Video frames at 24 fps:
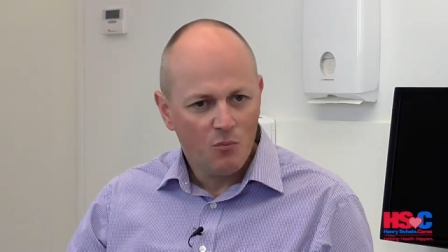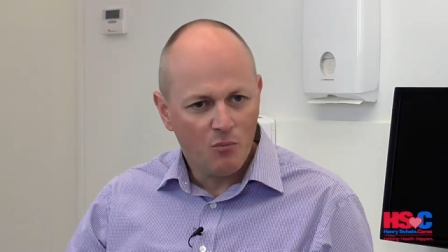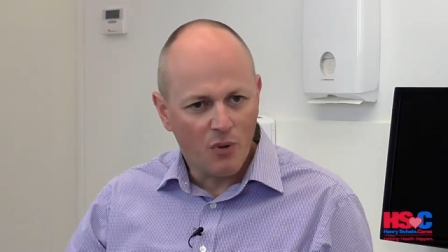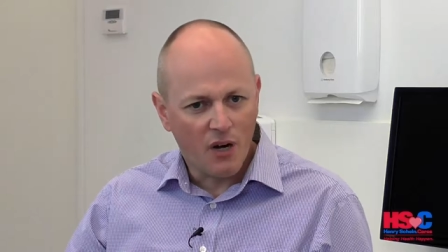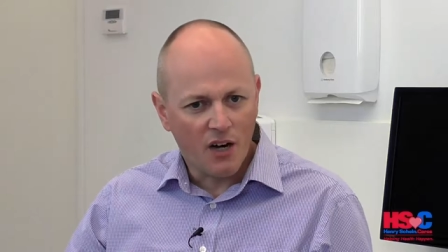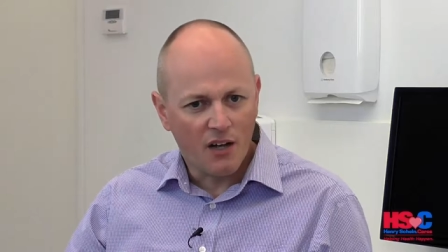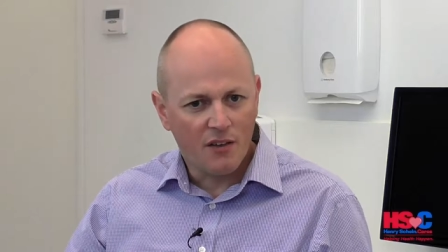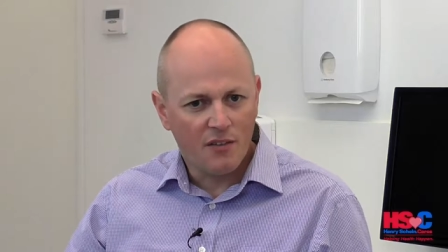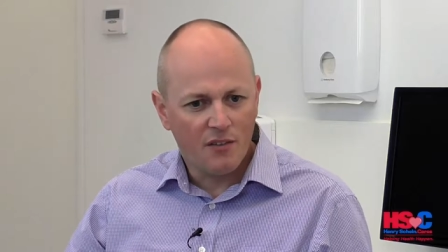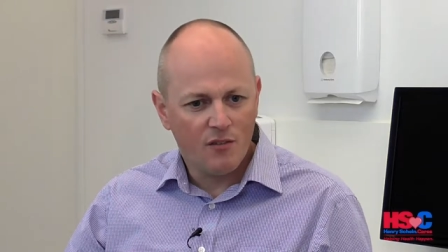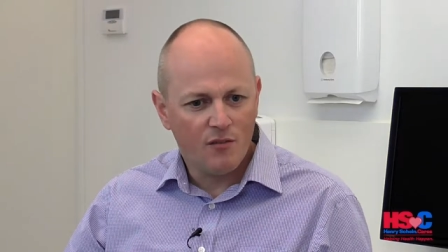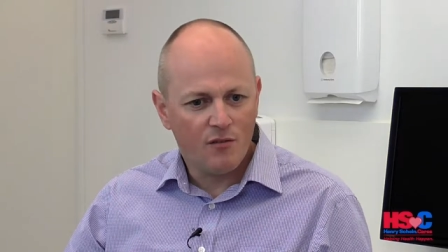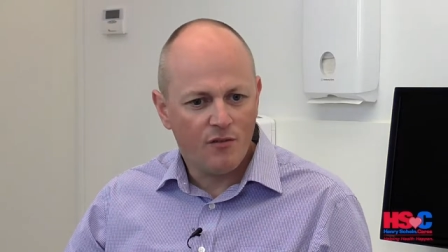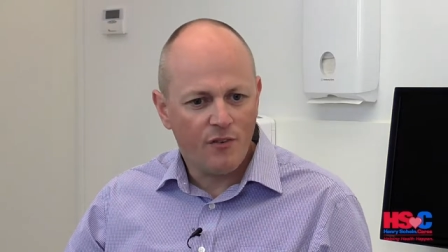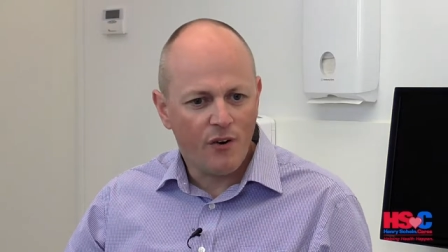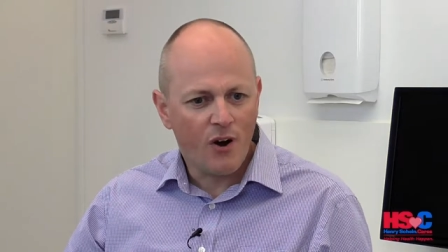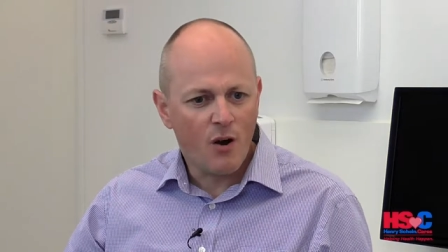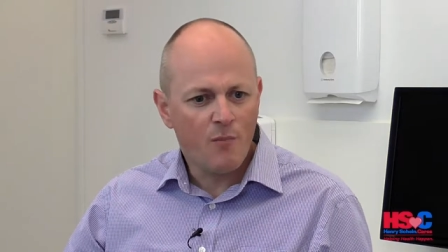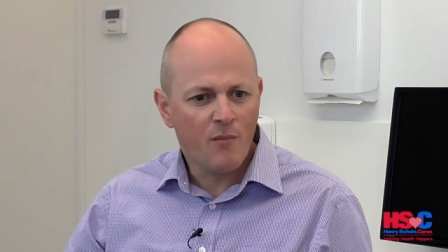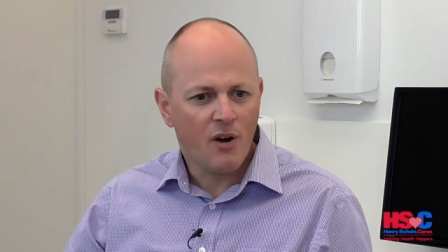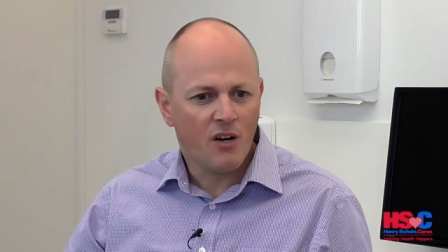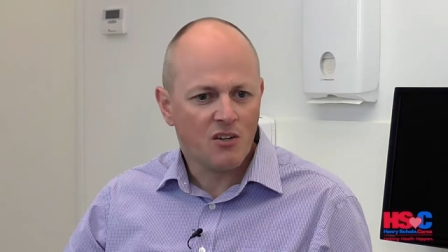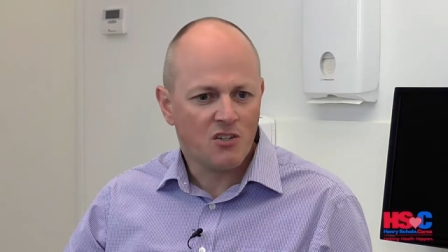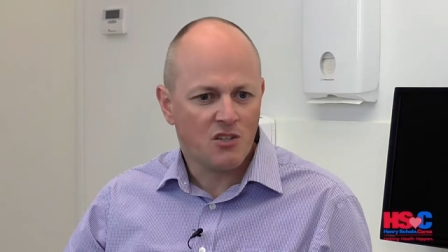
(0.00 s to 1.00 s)
But
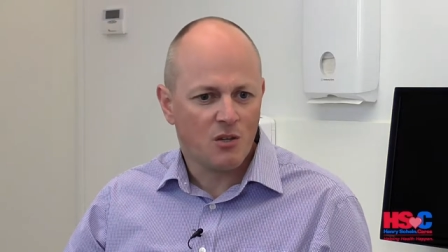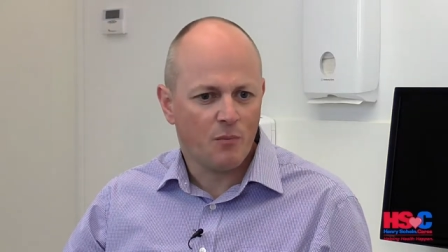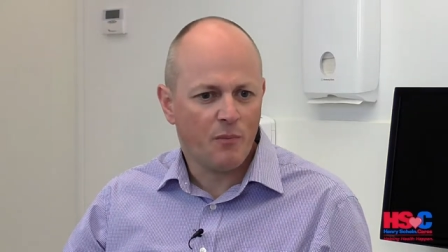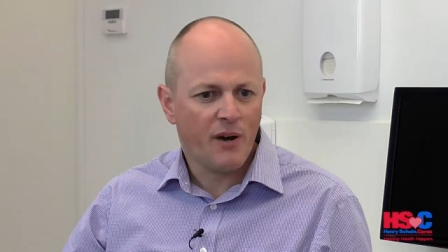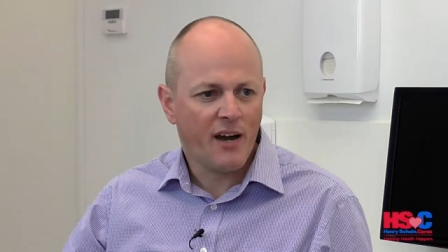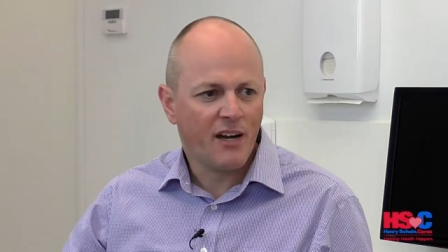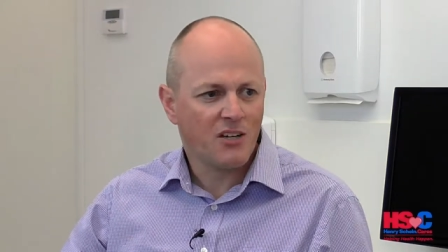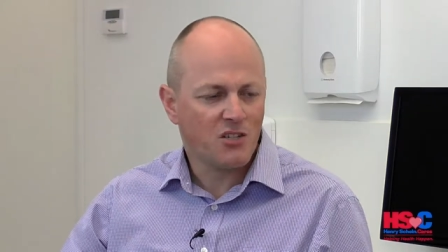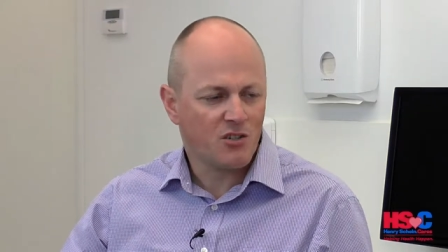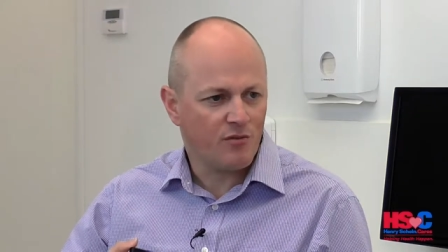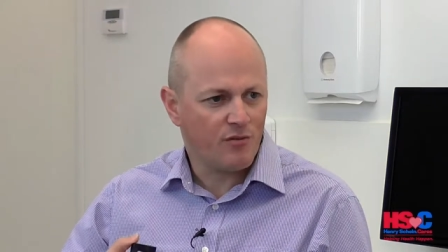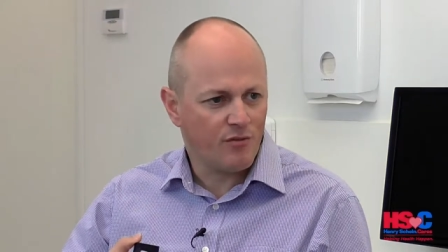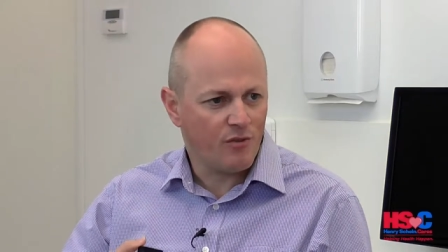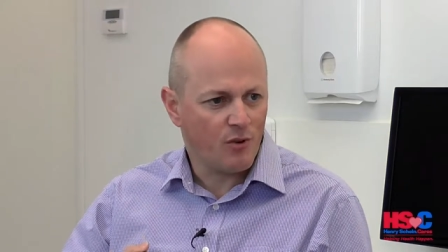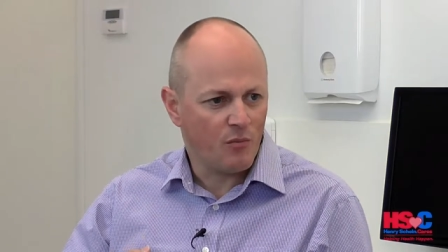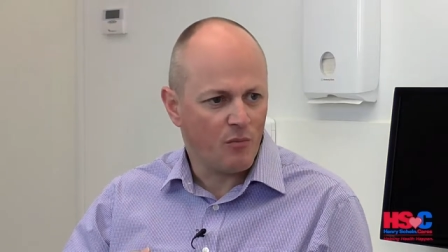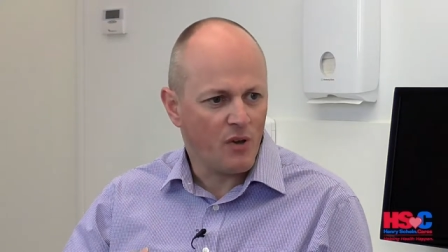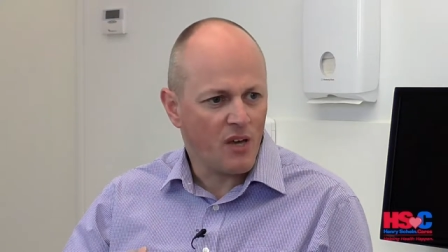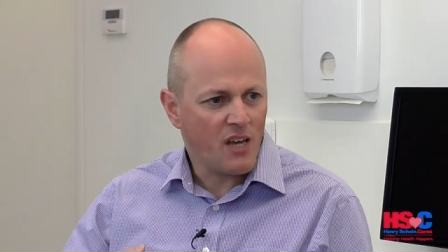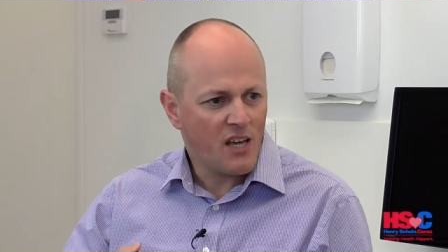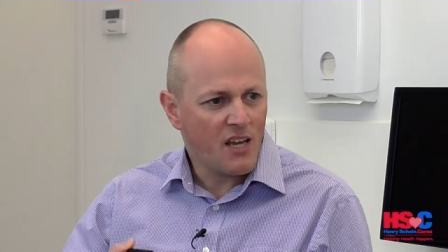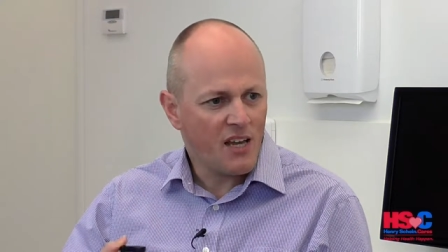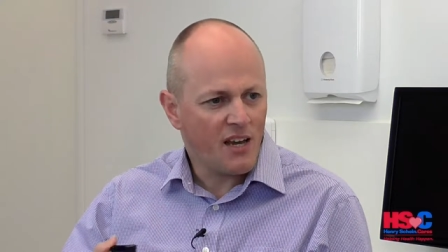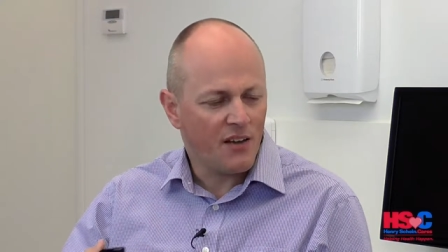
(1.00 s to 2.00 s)
very much the passion for
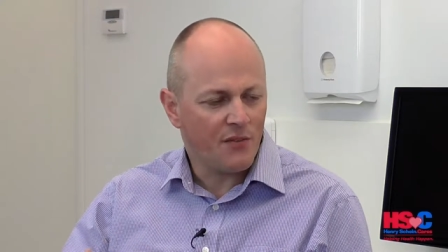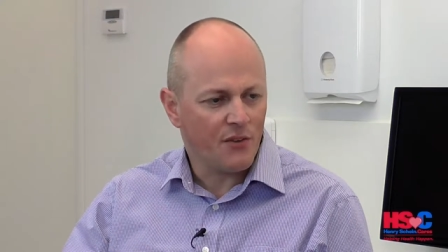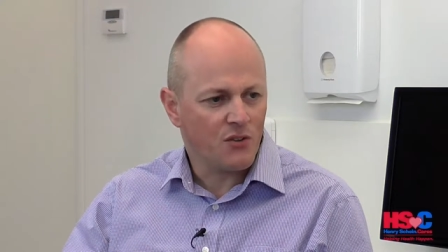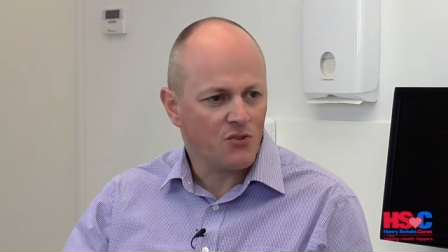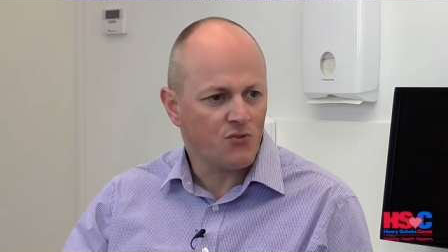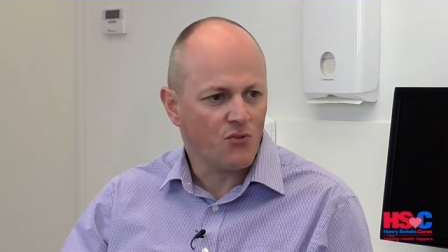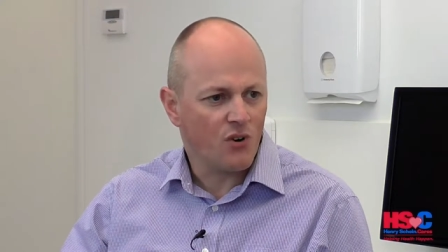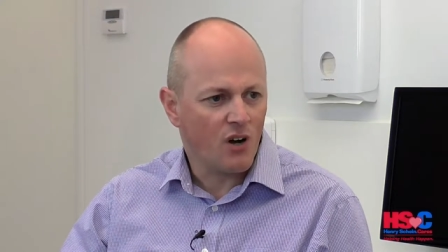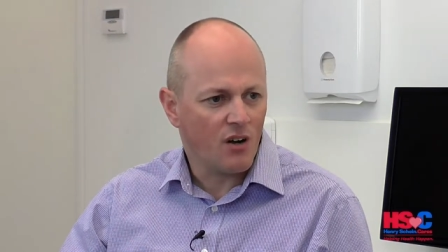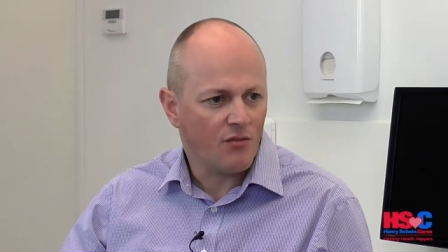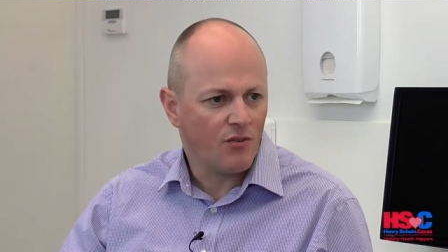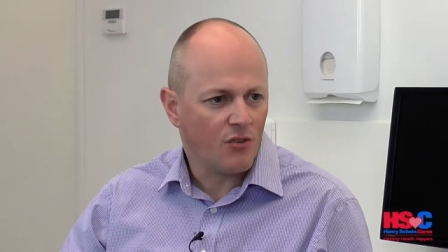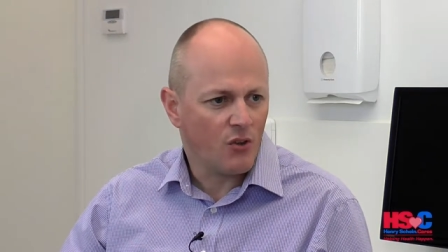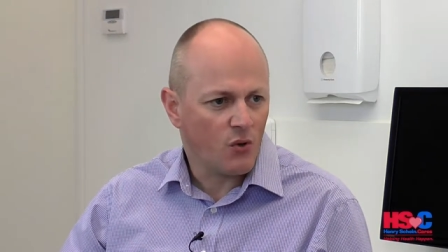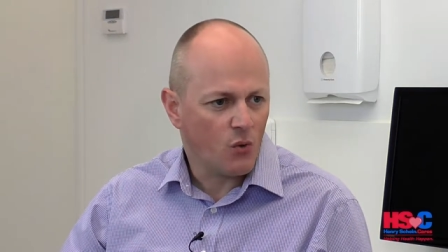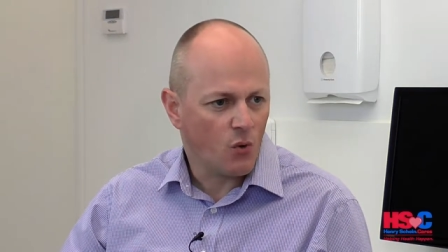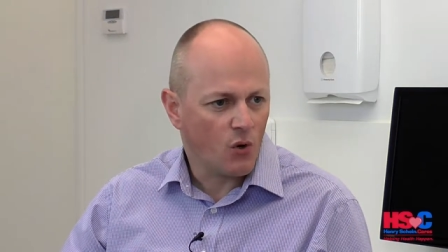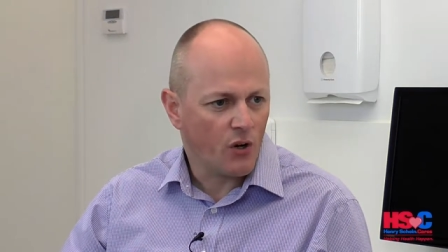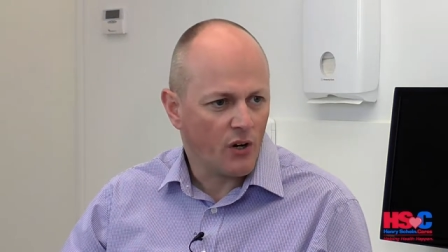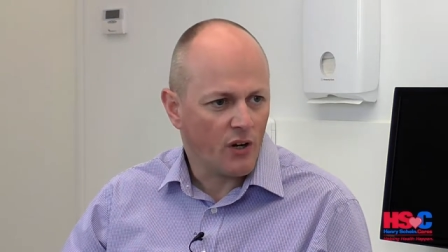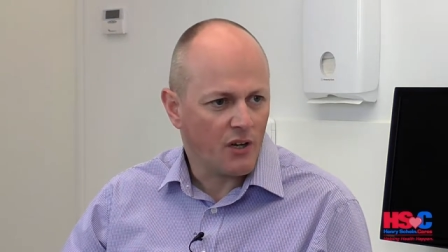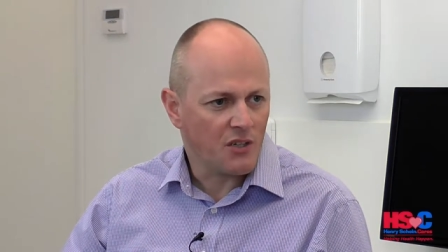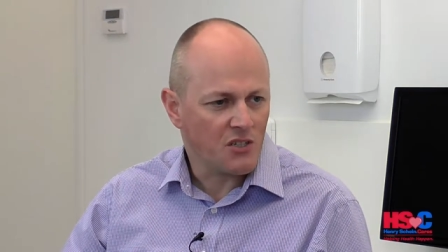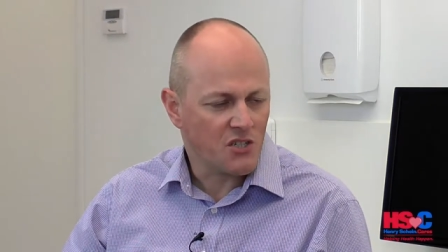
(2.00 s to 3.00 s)
me and the drive for the
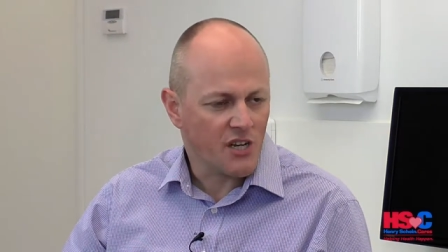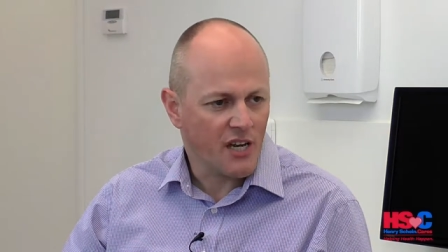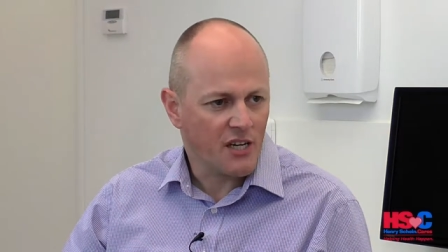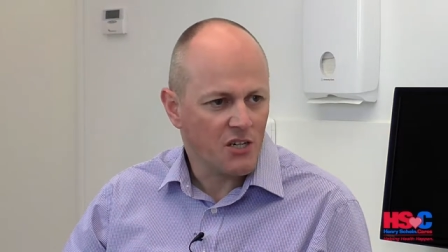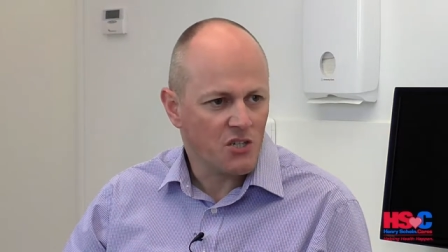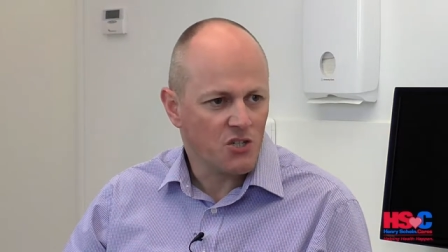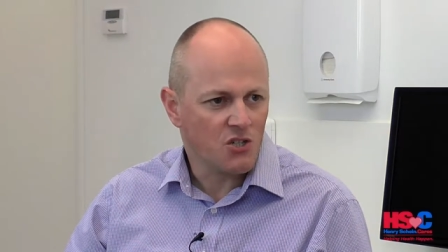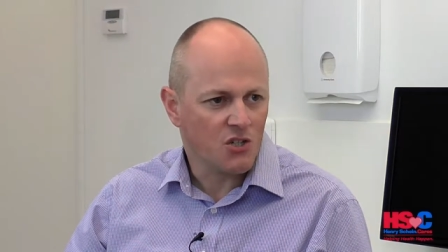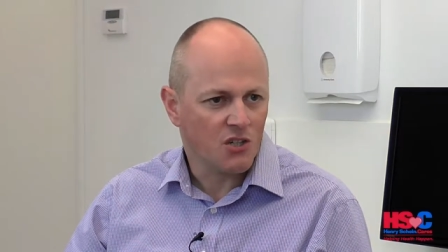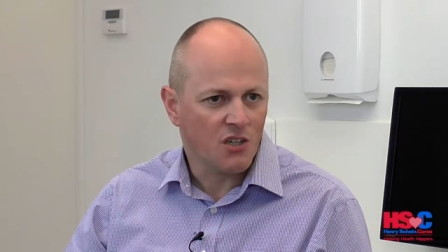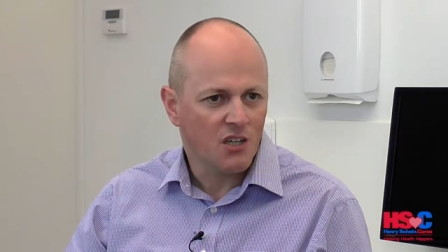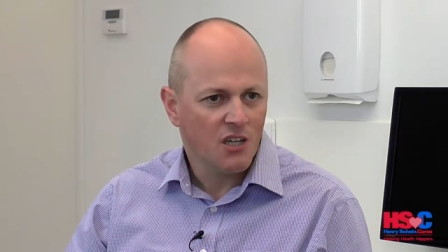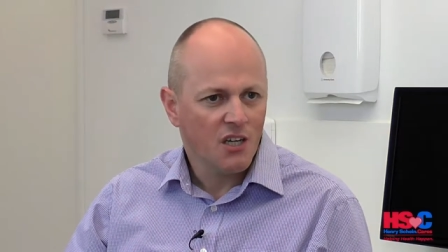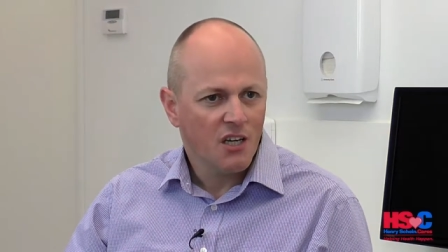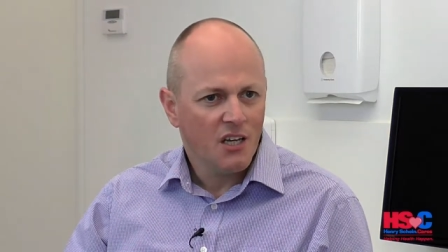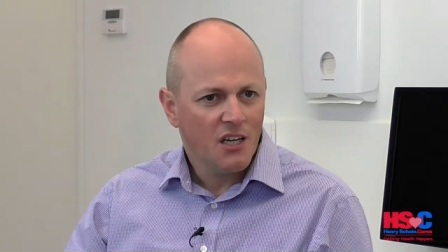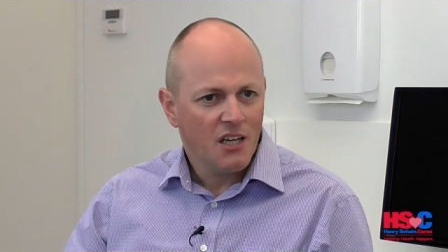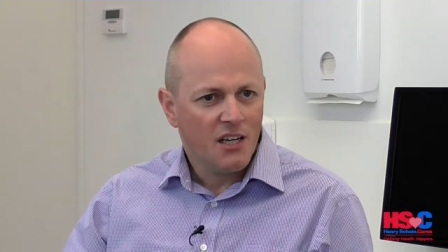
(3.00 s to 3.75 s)
organisation